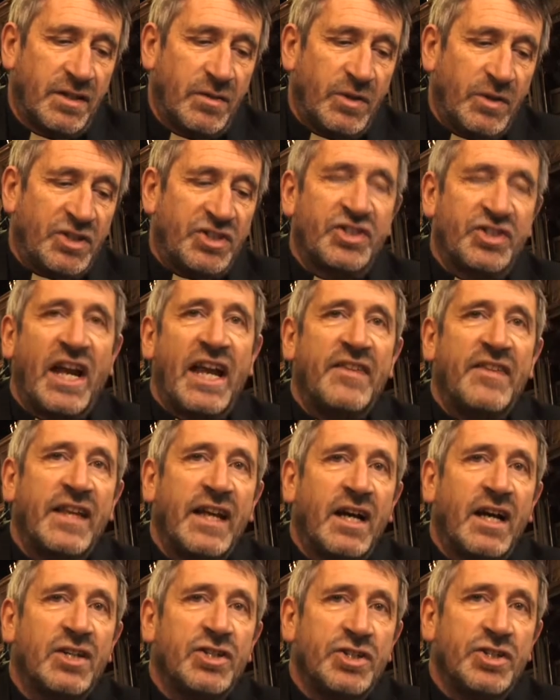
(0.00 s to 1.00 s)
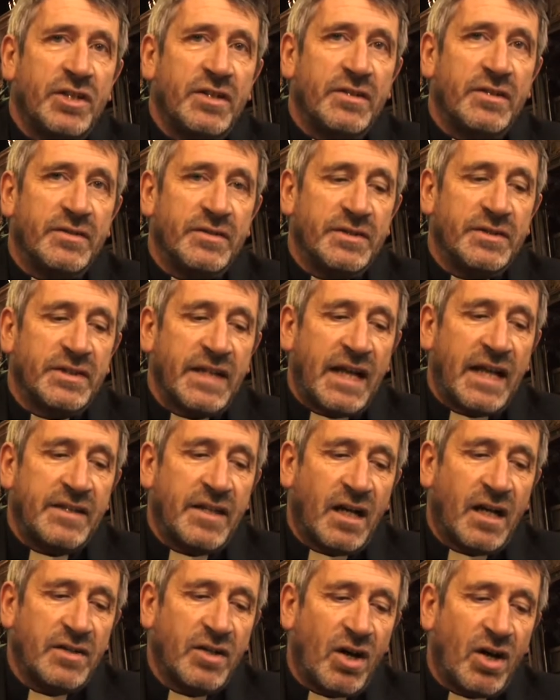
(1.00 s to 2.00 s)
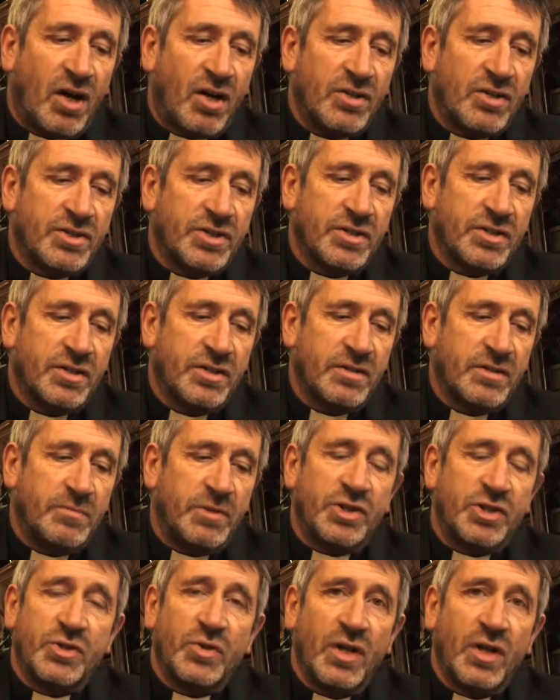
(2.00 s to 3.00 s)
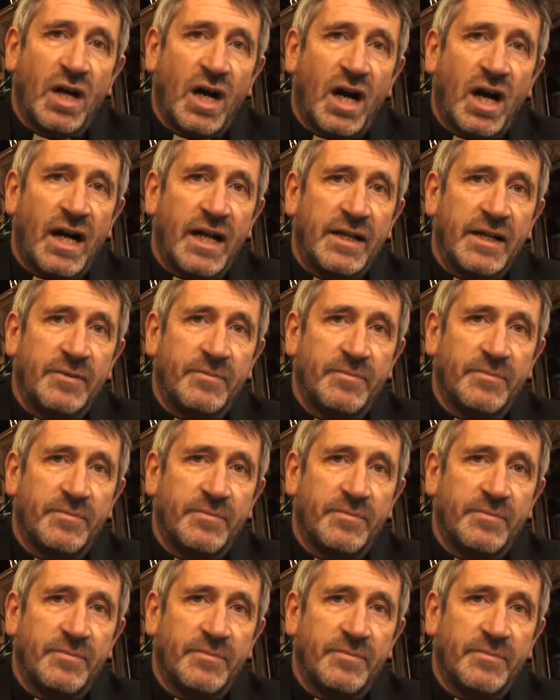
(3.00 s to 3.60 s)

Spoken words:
which say they are Jews and are not, but do lie.